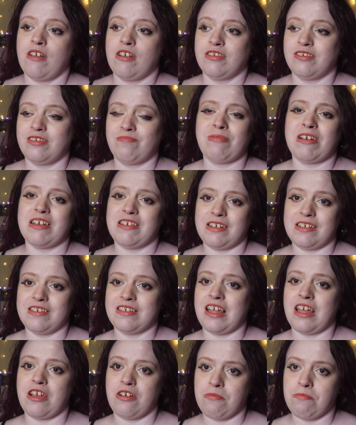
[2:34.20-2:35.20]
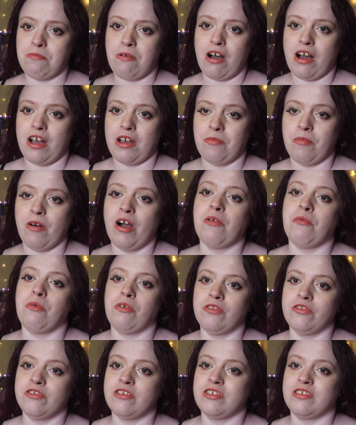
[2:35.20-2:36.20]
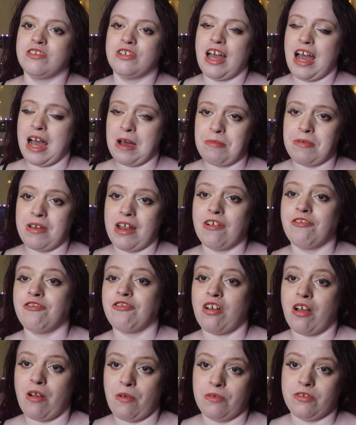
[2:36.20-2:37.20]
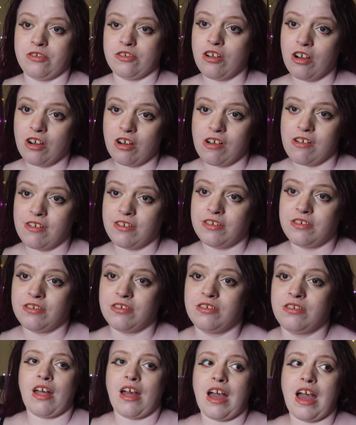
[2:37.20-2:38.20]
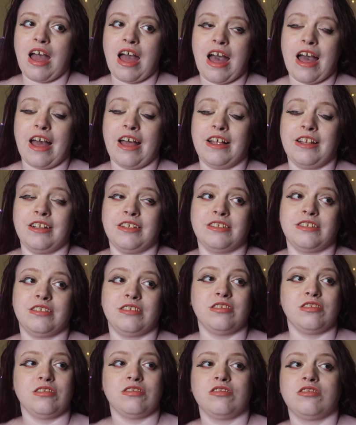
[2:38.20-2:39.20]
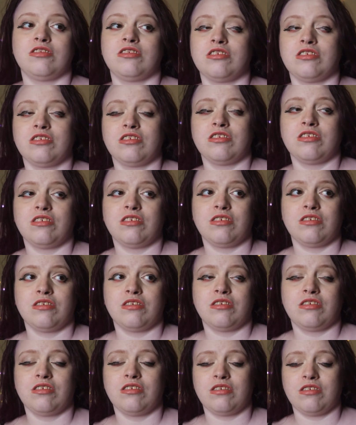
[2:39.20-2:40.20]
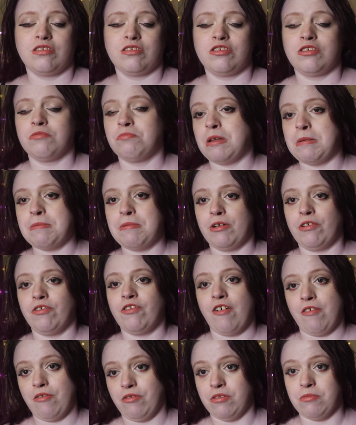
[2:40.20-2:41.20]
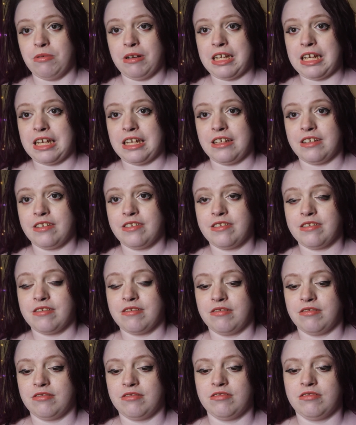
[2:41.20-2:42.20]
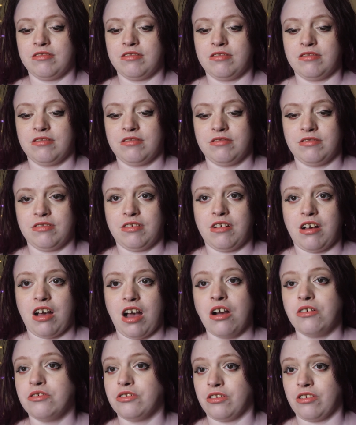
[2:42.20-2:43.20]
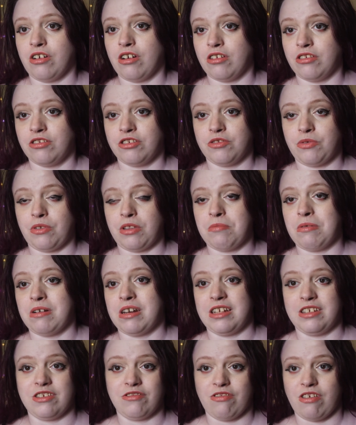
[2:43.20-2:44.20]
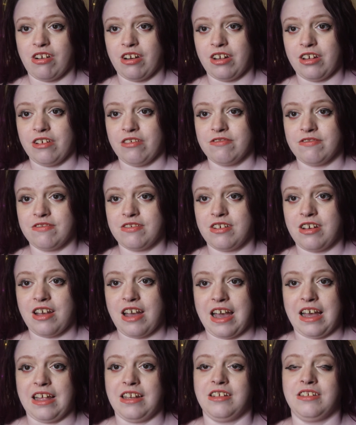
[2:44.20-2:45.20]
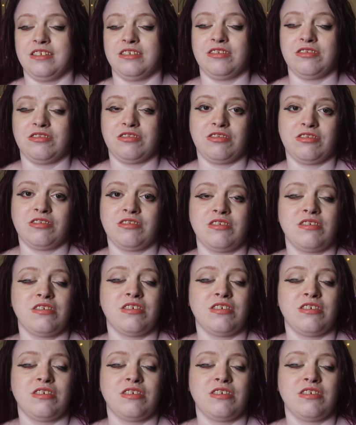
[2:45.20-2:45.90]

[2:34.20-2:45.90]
It's basically saying goodbye and what I wanted to happen after I was gone. And some people phoned the police. I was unconscious when the police arrived and